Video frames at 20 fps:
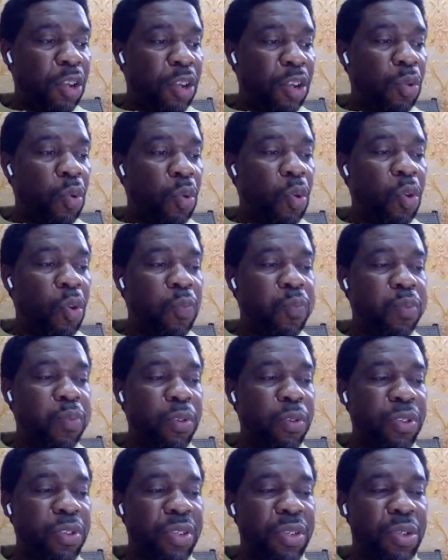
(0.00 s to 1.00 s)
in
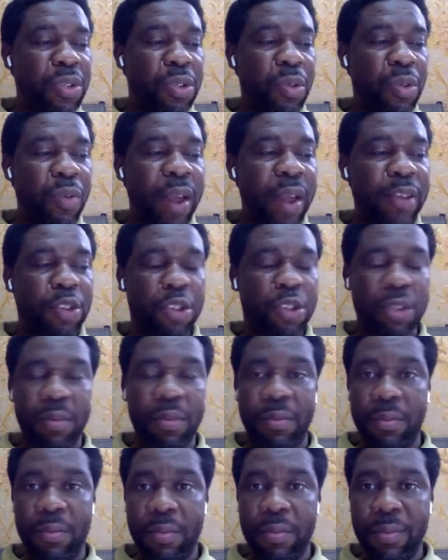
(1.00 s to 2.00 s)
opposite
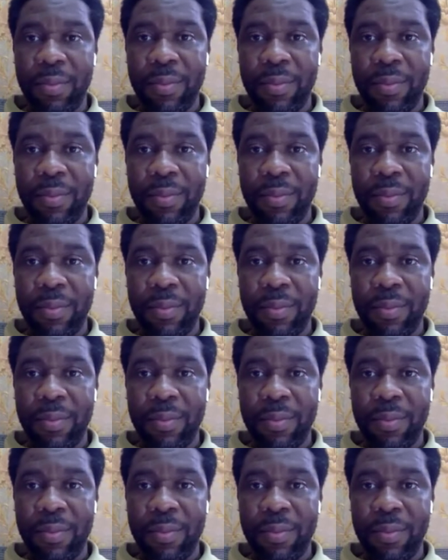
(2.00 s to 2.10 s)
direction.